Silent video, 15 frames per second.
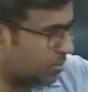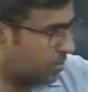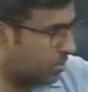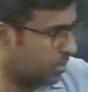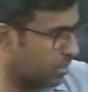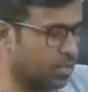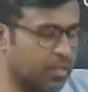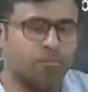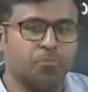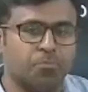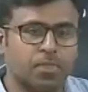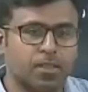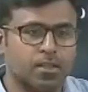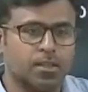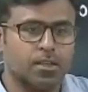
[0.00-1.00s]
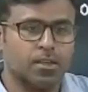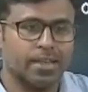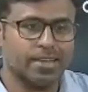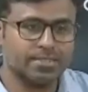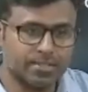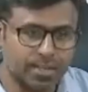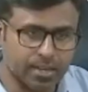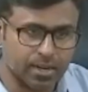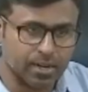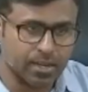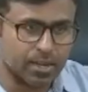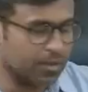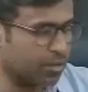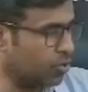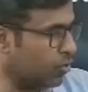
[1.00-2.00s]
on the essay.
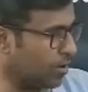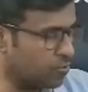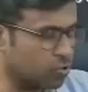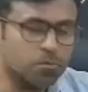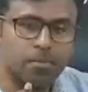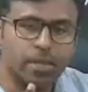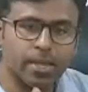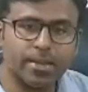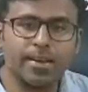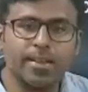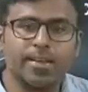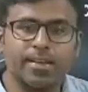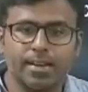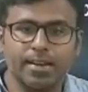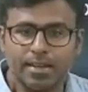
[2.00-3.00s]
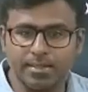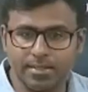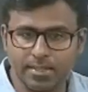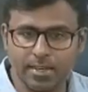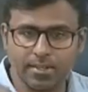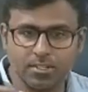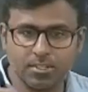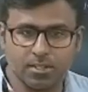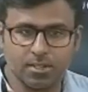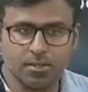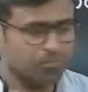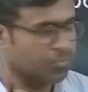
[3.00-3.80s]
You have to make like an antakshari.